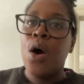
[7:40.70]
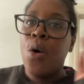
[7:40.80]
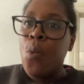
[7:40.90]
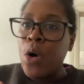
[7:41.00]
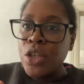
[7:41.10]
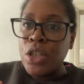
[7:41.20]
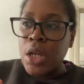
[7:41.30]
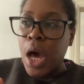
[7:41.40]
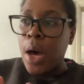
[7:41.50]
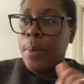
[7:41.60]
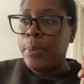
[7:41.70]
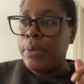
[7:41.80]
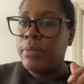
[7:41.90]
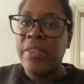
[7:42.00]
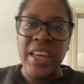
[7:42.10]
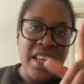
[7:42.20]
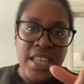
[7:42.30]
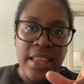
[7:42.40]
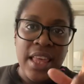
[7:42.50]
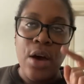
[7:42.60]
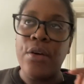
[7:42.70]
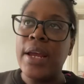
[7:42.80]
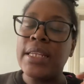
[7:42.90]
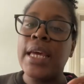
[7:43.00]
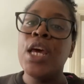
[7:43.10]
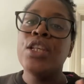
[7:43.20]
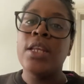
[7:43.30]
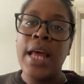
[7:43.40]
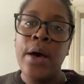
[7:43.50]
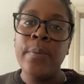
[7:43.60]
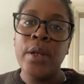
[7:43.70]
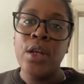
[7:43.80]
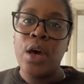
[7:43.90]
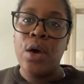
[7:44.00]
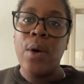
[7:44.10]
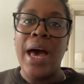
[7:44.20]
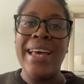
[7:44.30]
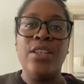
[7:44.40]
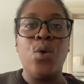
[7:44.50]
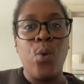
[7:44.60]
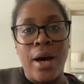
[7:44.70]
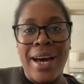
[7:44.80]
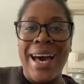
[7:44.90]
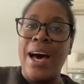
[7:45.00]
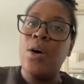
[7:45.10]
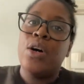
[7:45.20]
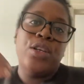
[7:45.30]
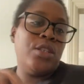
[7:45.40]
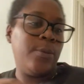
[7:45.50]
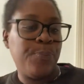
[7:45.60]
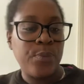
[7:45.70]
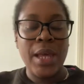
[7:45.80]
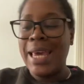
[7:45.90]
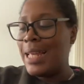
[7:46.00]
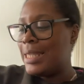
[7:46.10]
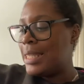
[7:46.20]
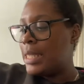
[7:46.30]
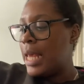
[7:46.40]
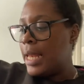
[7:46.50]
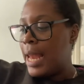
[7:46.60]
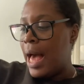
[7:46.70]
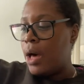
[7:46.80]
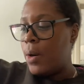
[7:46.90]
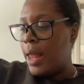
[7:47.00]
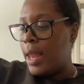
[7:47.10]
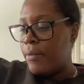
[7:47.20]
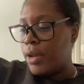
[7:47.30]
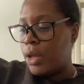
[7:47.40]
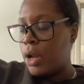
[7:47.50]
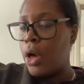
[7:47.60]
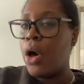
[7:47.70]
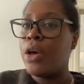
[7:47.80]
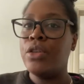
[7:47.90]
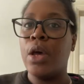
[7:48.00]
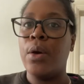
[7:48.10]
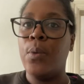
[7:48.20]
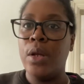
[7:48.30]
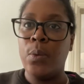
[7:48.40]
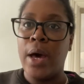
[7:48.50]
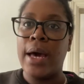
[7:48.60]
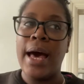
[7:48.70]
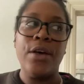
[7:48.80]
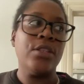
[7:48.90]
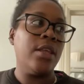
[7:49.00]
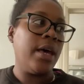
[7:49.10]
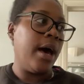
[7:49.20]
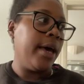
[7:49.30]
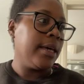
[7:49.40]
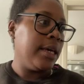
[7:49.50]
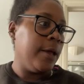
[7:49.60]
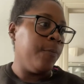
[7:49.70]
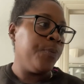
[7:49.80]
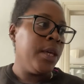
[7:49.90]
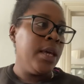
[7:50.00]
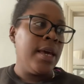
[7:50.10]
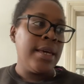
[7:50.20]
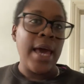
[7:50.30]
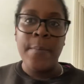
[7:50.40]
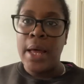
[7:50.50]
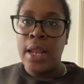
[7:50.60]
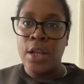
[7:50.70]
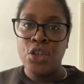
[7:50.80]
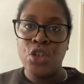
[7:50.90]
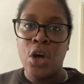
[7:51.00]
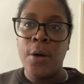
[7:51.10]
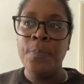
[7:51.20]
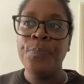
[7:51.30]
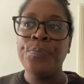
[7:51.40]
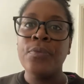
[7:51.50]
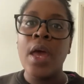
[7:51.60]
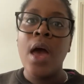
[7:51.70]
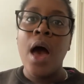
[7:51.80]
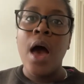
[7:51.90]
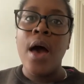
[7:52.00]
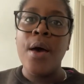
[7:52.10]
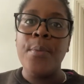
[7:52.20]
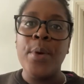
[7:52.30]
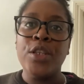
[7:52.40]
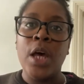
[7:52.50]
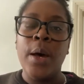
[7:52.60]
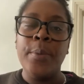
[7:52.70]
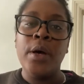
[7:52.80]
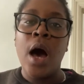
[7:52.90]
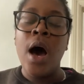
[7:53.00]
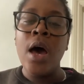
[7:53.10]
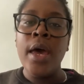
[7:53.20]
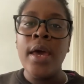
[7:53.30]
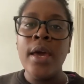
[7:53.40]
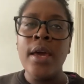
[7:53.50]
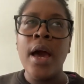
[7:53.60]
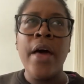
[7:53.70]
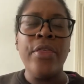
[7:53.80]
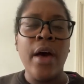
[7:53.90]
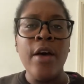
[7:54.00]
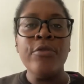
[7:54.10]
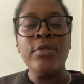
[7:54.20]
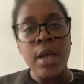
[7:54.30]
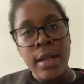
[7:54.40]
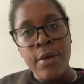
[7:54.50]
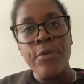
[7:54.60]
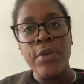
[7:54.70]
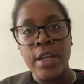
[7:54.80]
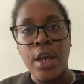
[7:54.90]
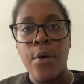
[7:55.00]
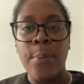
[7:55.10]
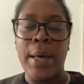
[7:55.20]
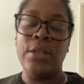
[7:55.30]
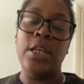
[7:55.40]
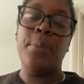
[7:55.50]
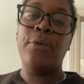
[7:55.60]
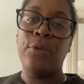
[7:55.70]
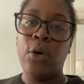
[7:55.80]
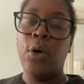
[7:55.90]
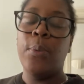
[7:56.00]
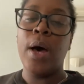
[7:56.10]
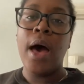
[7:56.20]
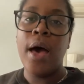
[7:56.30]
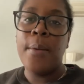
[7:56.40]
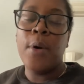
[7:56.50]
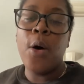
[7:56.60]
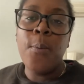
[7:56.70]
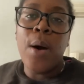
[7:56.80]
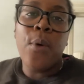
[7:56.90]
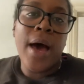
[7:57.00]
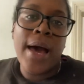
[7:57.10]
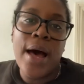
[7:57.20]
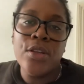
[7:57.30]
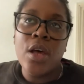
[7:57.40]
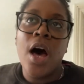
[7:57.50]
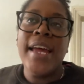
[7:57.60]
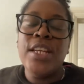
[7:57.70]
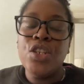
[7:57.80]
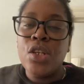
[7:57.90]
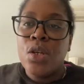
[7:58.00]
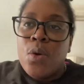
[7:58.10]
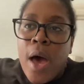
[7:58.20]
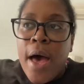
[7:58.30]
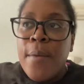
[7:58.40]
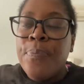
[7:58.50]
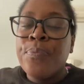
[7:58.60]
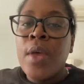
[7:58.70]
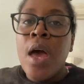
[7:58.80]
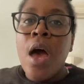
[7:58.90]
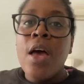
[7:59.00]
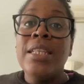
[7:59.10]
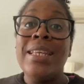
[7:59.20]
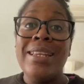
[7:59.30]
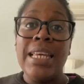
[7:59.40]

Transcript: washed up. I think I said that already. So now I'm gonna go and work out because it's now 11 o'clock. So I wanna work out so that I can get my lunch on. So I've done a video about it before, but on my workouts, I do Sydney